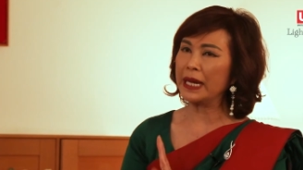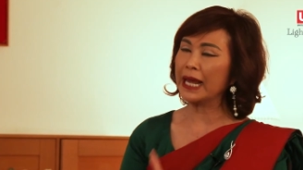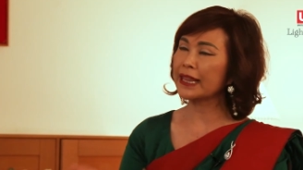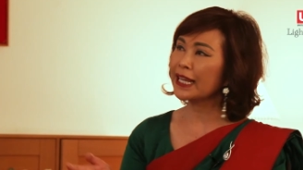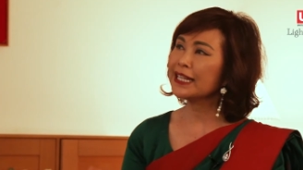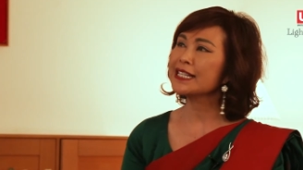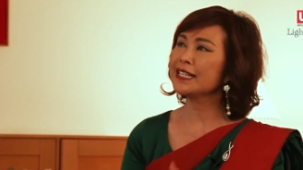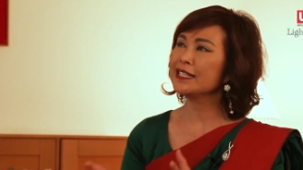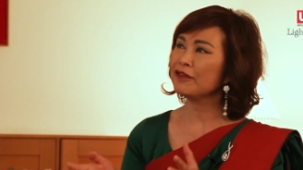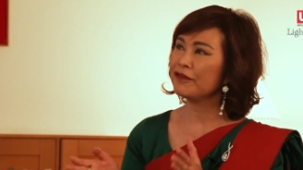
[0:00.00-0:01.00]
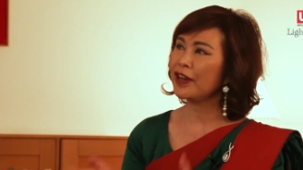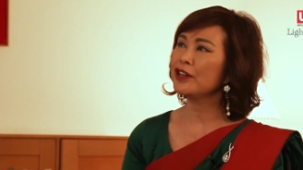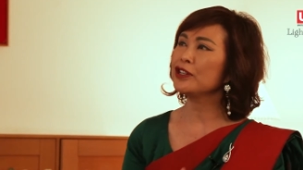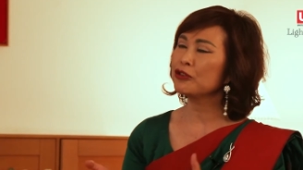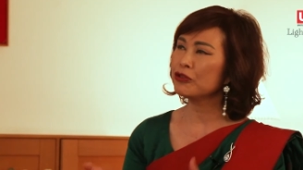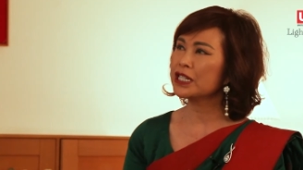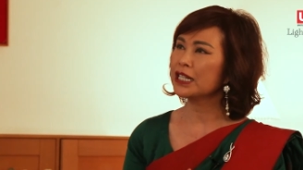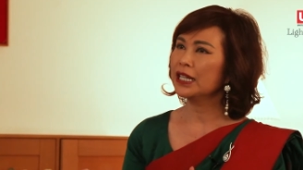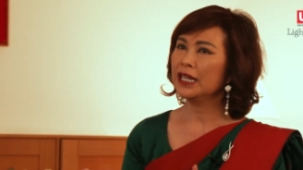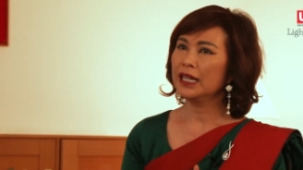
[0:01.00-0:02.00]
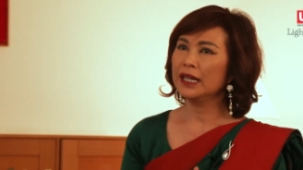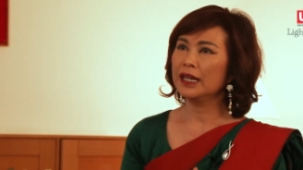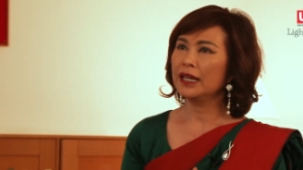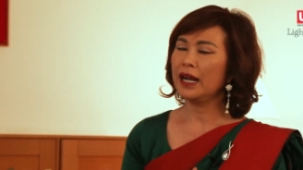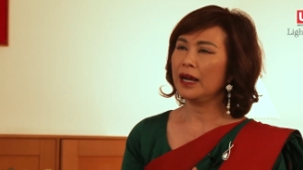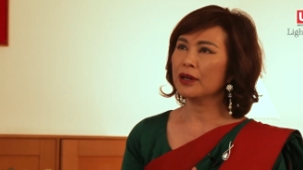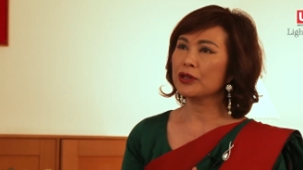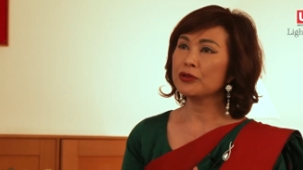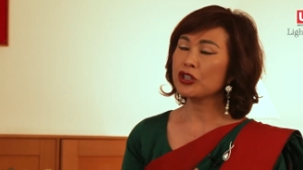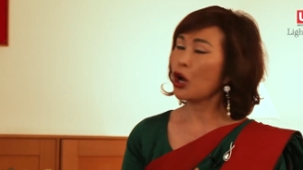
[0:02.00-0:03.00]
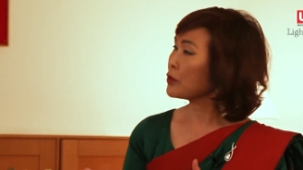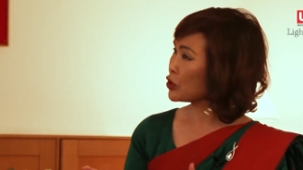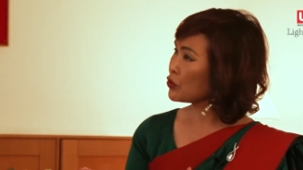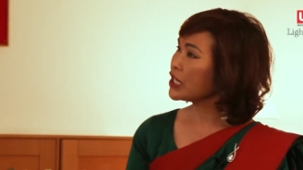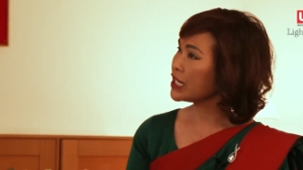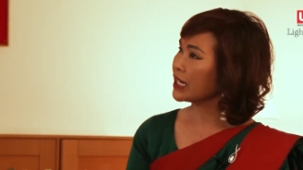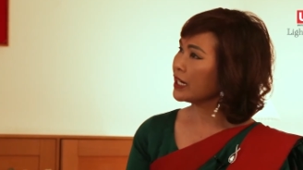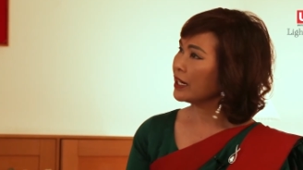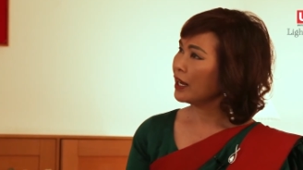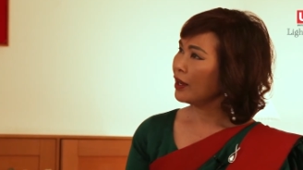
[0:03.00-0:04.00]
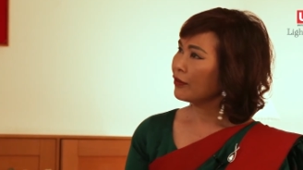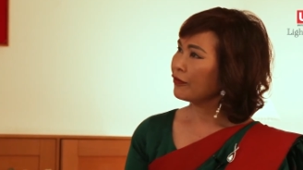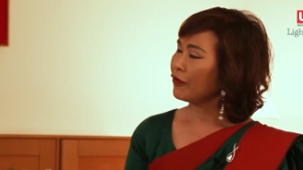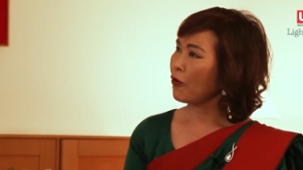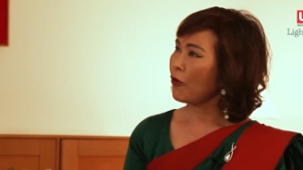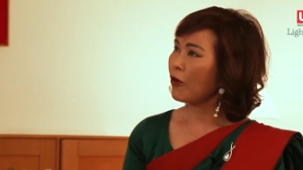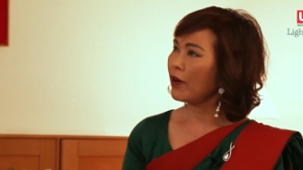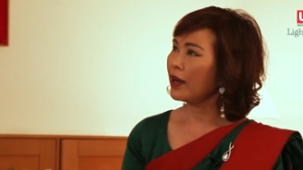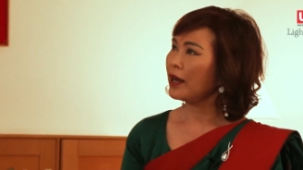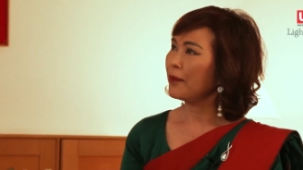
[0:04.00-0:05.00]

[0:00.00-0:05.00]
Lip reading: I think this is a very good opportunity for